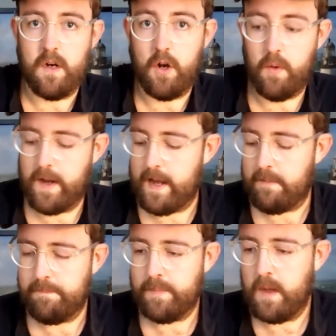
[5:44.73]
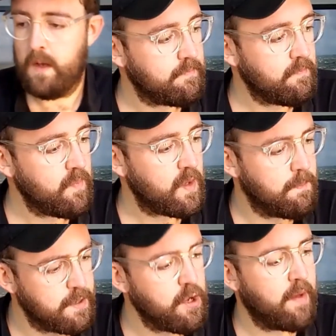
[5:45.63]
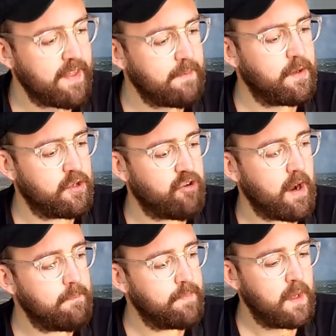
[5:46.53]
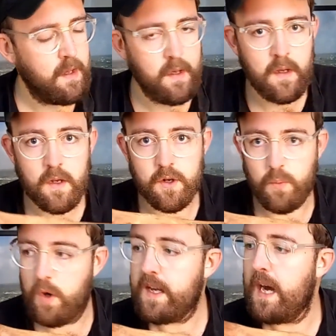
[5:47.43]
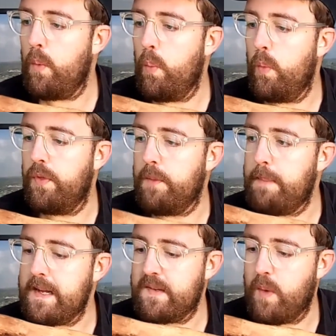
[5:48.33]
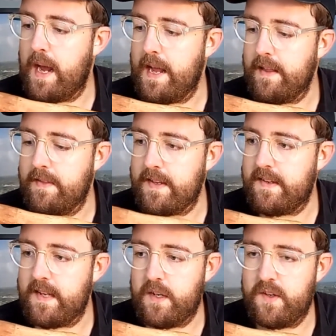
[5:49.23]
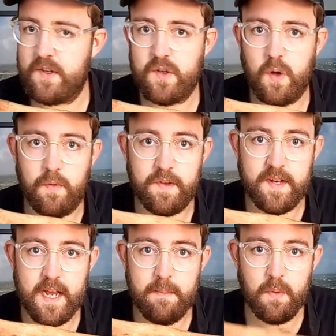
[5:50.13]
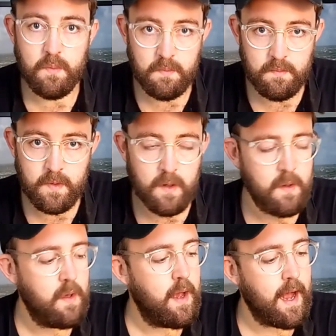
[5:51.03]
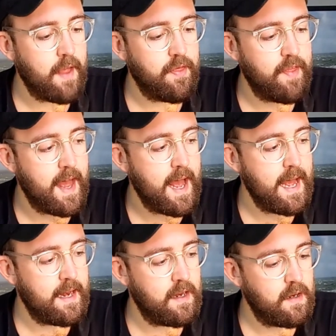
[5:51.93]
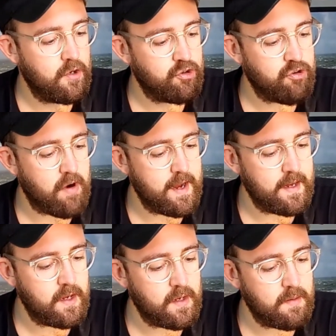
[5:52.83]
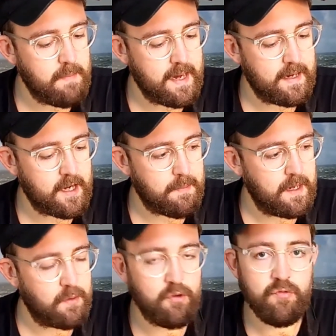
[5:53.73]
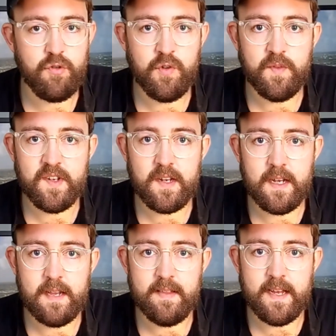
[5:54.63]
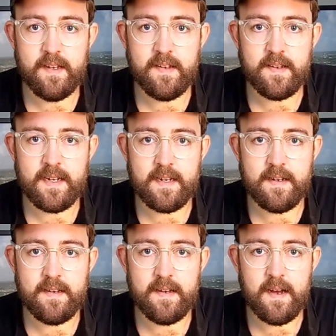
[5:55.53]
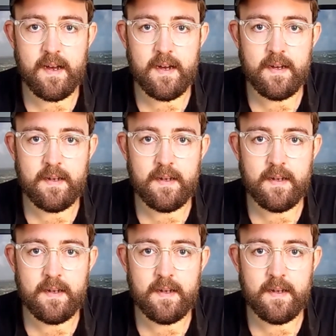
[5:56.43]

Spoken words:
along here. But no, I think I'm going to try it. I'm going to work out the best way this sits on the table, and then try and make a couple little grooves in this, and yeah,